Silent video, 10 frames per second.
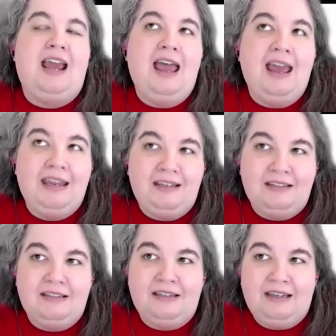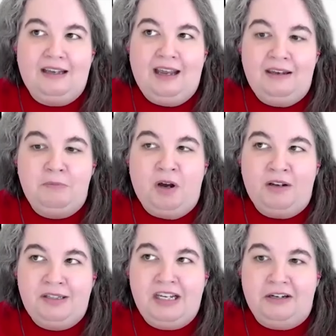and and
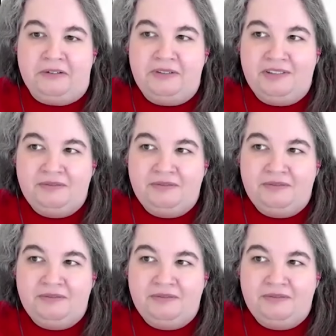Montague.